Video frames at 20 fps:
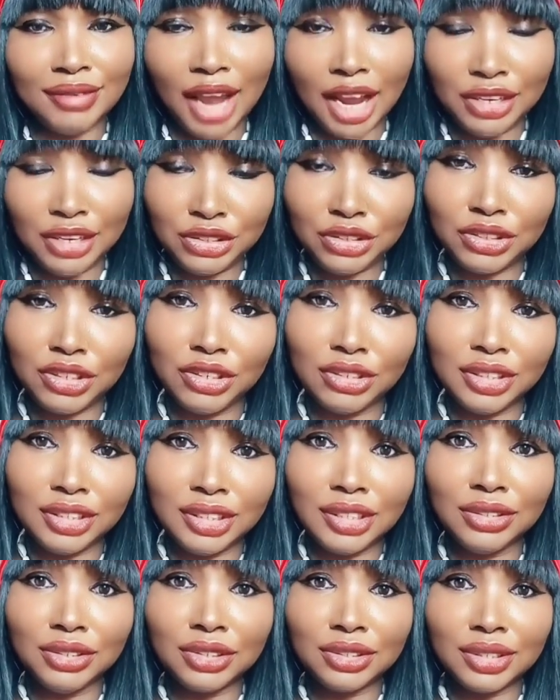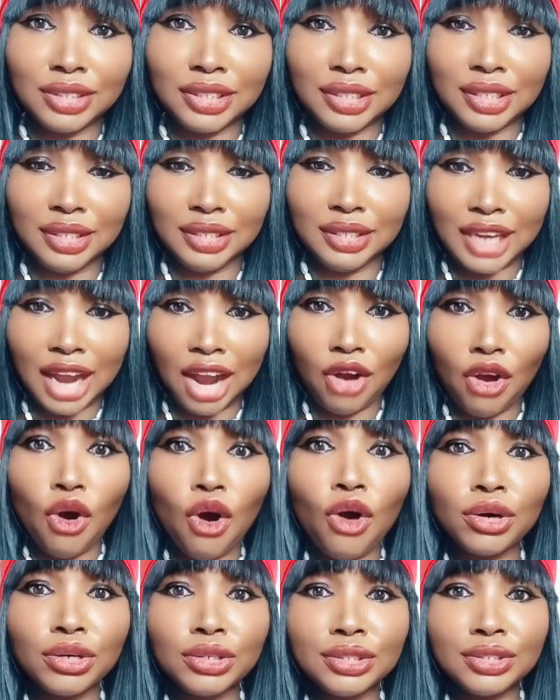Are you sure they are
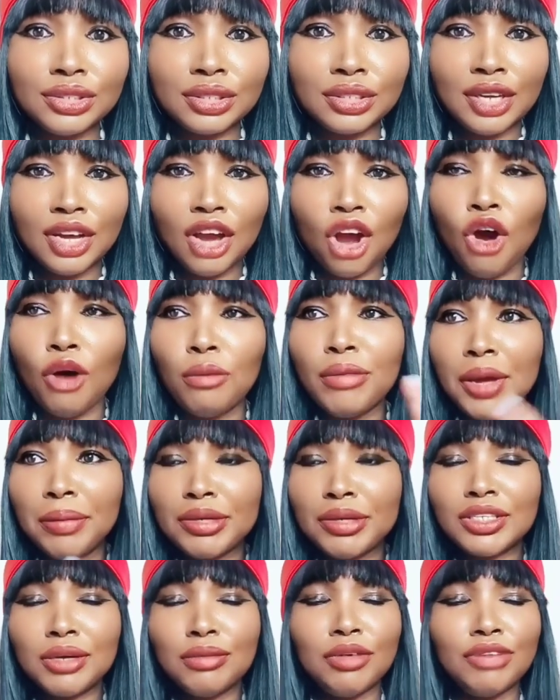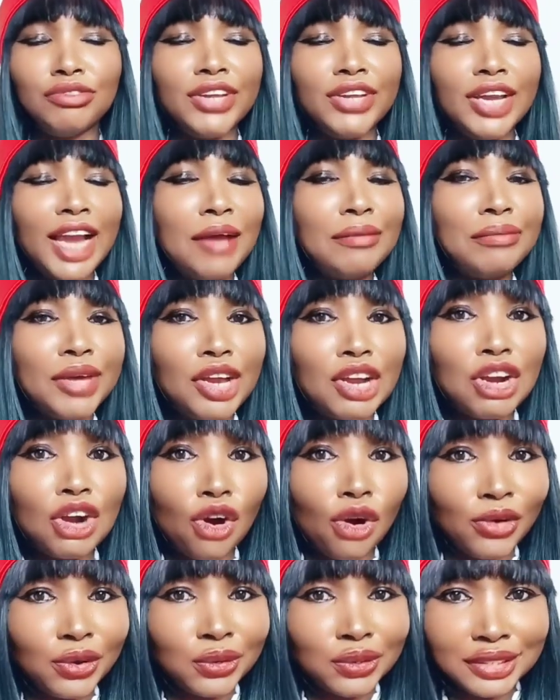called? Or maybe some of them can be
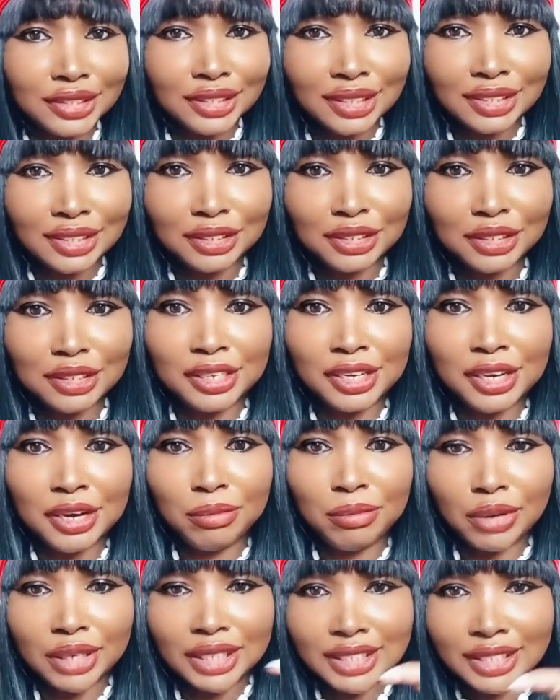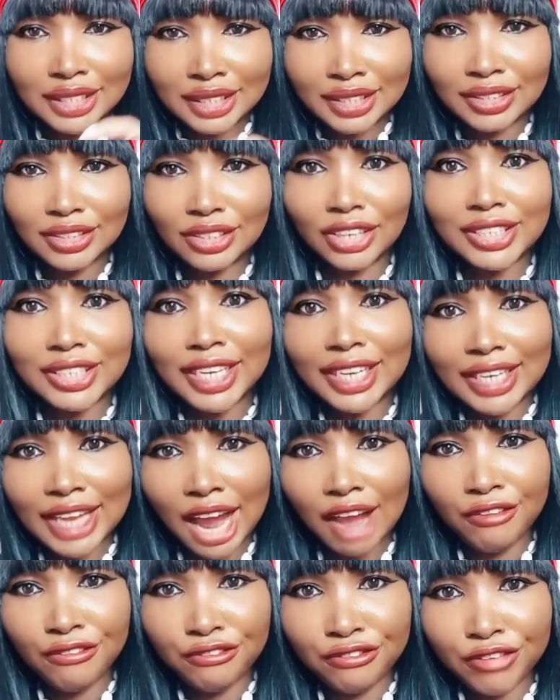called, but not in
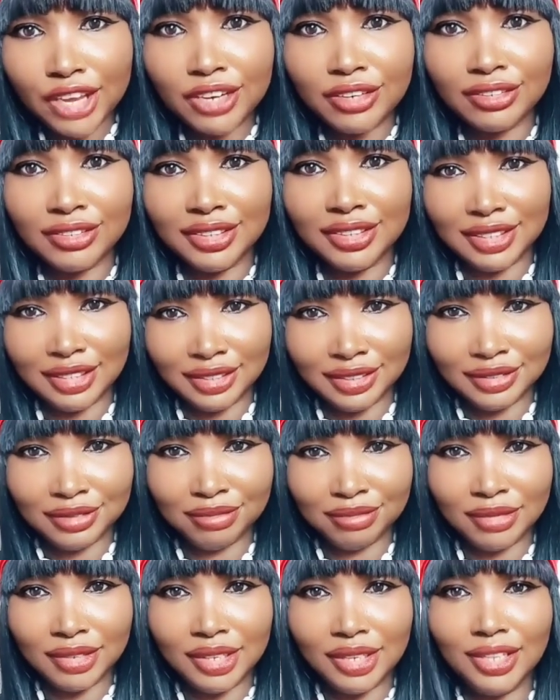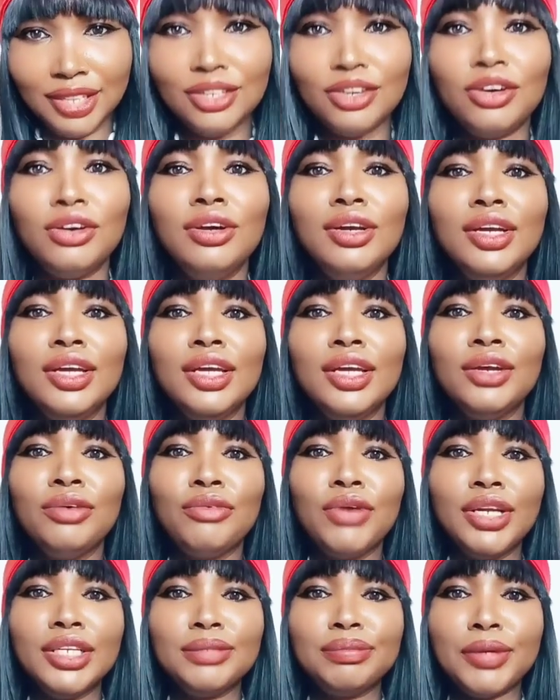that field. You know,
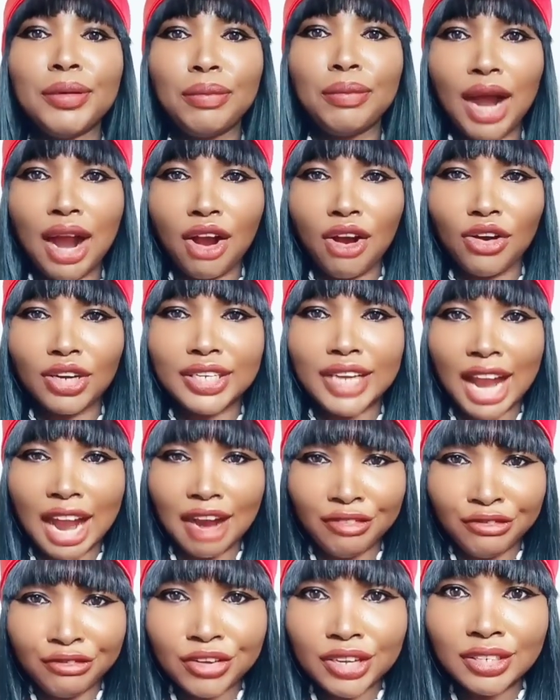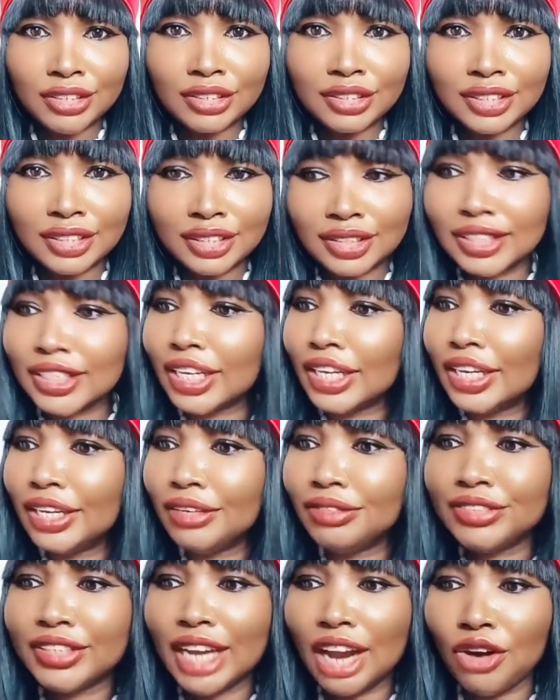when people are called, they have field. They
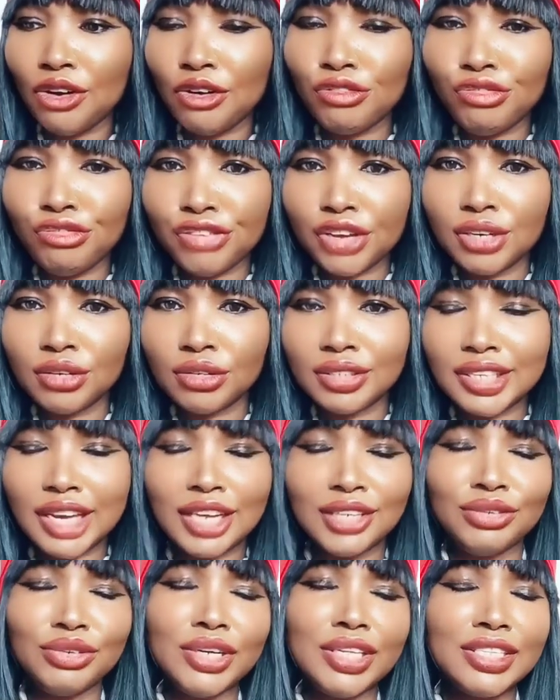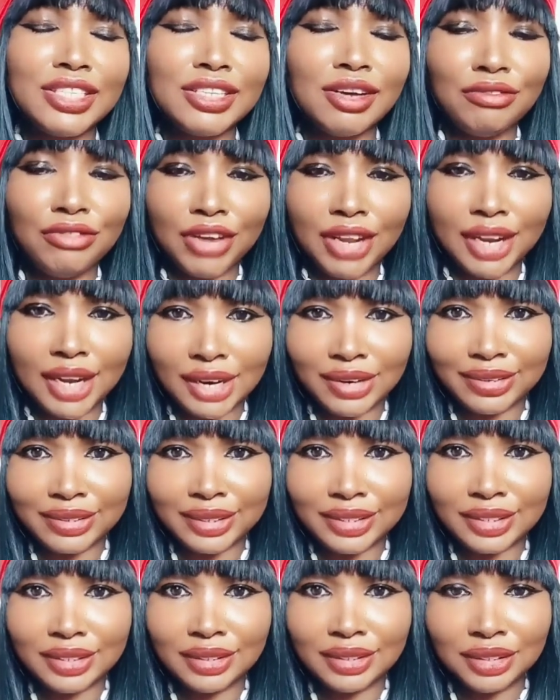leave their own field. They are doing something
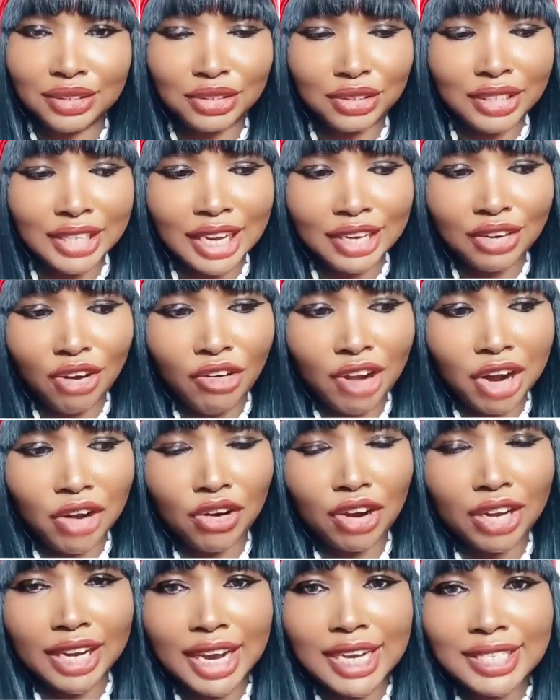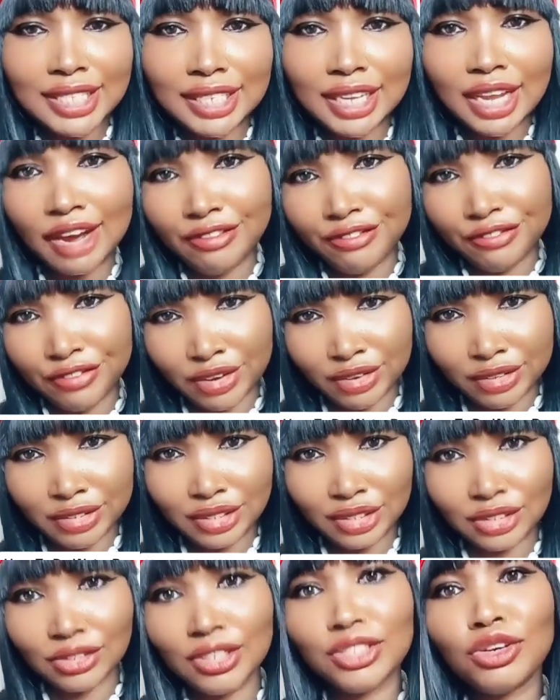else. So they are not recognized in that
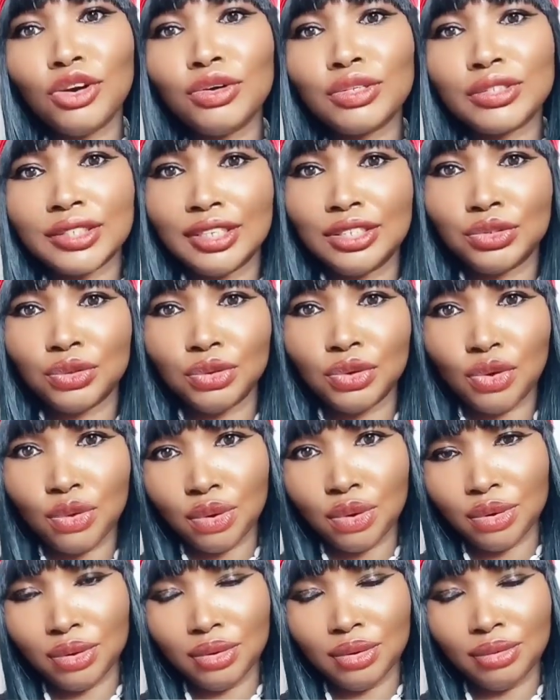field. So it will not